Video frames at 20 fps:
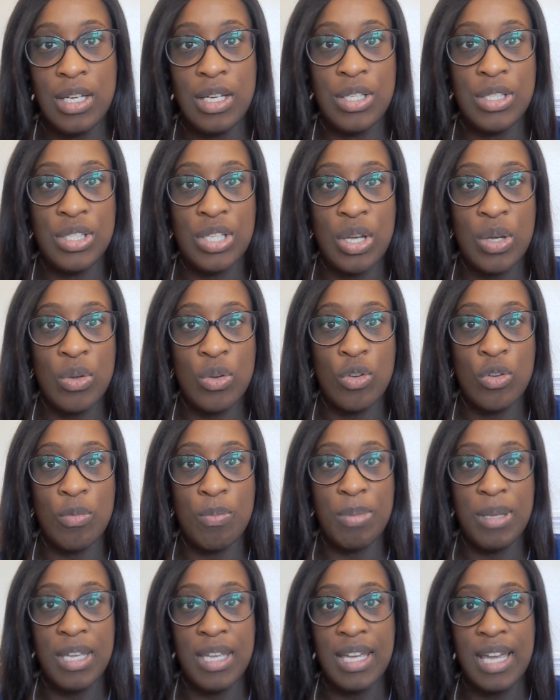So it
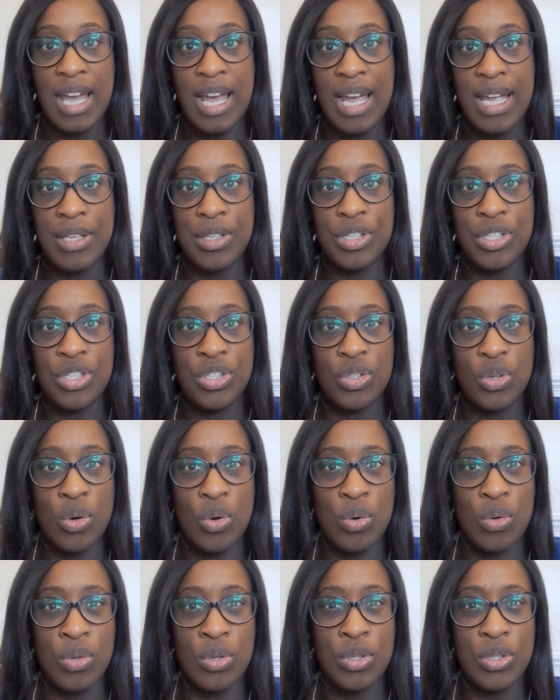could be cats,
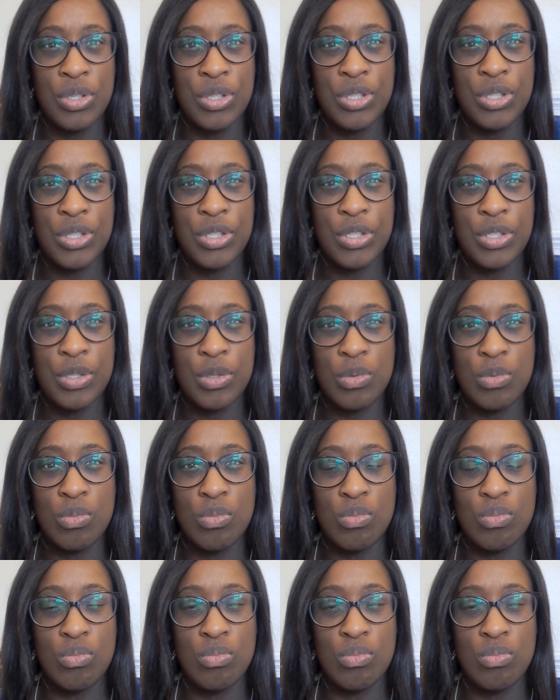dogs,